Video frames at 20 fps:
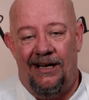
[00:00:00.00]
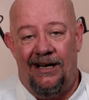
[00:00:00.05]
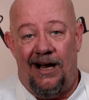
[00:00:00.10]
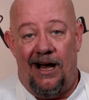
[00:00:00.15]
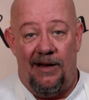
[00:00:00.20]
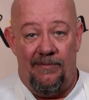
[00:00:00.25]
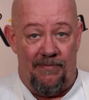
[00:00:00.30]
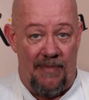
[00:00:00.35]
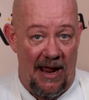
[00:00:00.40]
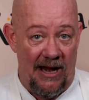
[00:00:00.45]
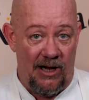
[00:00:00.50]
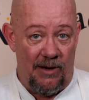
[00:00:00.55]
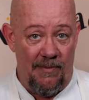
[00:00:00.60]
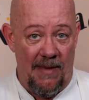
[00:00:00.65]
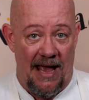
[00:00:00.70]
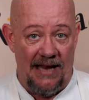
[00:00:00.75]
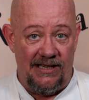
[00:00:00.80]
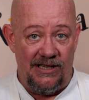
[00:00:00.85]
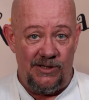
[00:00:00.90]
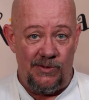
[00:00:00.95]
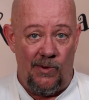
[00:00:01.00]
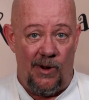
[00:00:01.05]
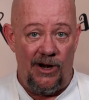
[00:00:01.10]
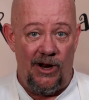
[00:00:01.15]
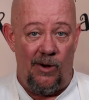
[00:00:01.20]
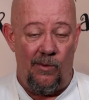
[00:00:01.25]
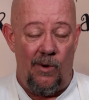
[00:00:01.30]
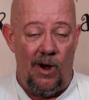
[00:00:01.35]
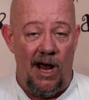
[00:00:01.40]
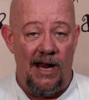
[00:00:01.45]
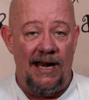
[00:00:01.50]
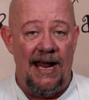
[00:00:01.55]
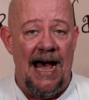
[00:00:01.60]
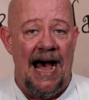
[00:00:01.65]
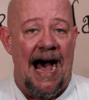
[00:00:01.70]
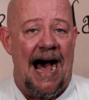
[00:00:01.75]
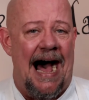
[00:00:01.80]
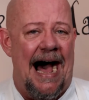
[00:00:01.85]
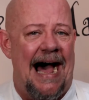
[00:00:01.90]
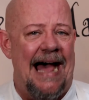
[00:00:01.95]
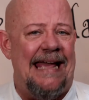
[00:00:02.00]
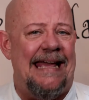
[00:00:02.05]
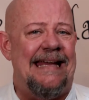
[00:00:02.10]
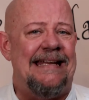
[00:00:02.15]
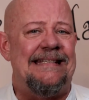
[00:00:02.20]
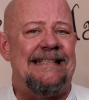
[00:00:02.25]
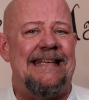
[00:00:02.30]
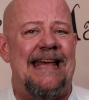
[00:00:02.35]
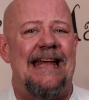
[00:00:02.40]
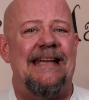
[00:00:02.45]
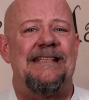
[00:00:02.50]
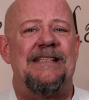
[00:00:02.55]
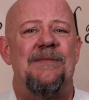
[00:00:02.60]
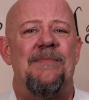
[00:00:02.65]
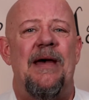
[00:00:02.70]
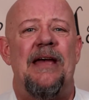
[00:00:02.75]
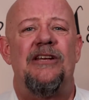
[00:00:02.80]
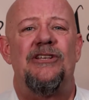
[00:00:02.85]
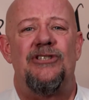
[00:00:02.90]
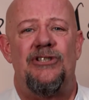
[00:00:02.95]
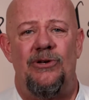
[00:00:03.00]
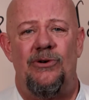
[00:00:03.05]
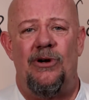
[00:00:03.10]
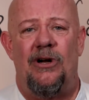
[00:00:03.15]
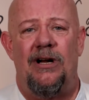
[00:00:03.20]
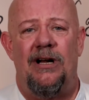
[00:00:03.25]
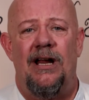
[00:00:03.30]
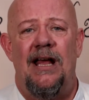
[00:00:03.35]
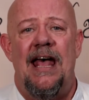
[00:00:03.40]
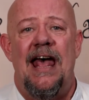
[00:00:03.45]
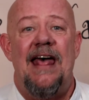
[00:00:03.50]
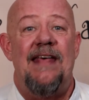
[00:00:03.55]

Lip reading: On Baker Madness 101, I intend to make sure